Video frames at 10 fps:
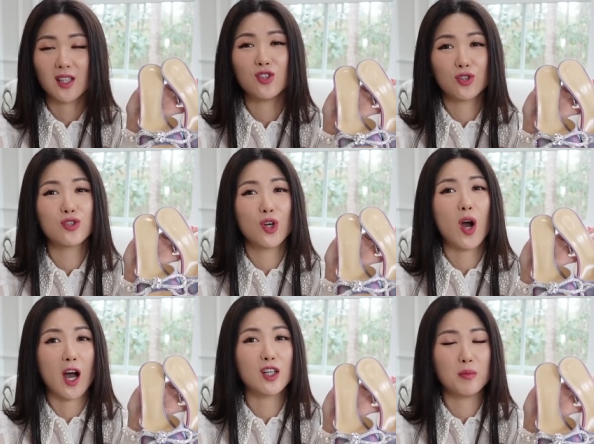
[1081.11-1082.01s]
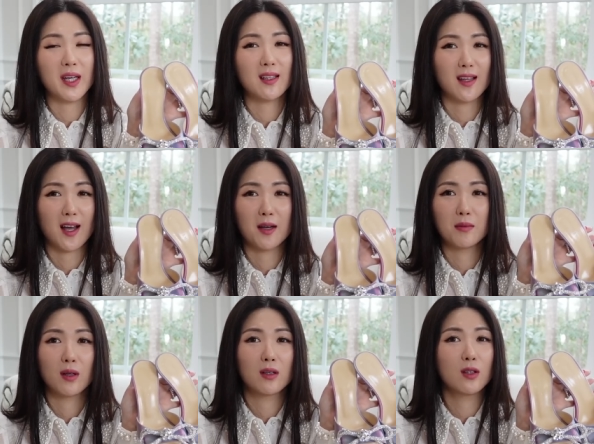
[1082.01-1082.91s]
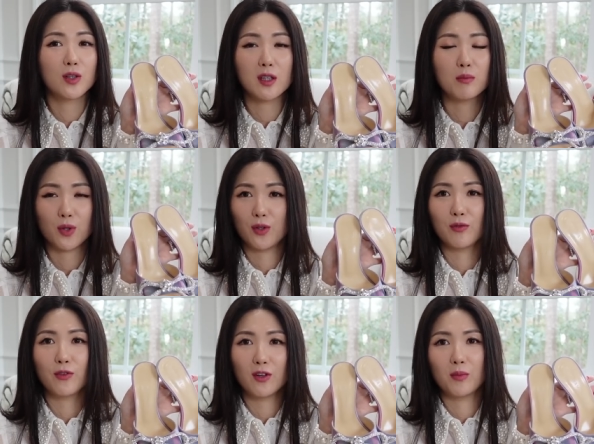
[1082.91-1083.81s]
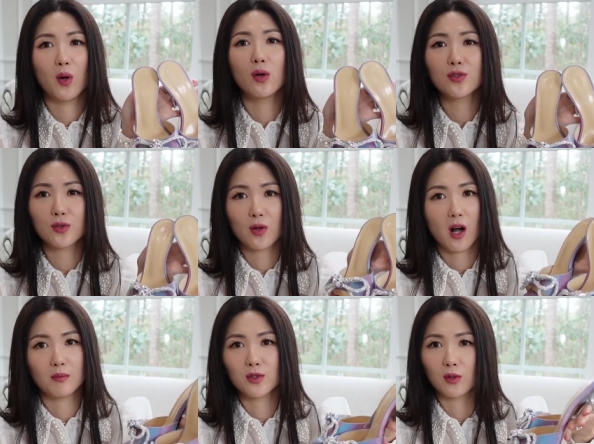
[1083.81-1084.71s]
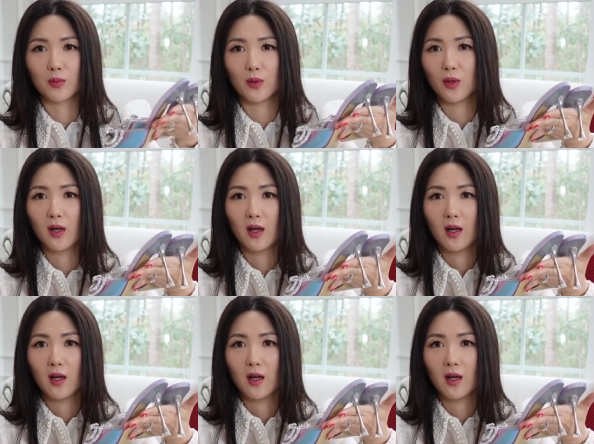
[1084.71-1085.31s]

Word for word: they just know how to make them looking beautiful but also comfortable.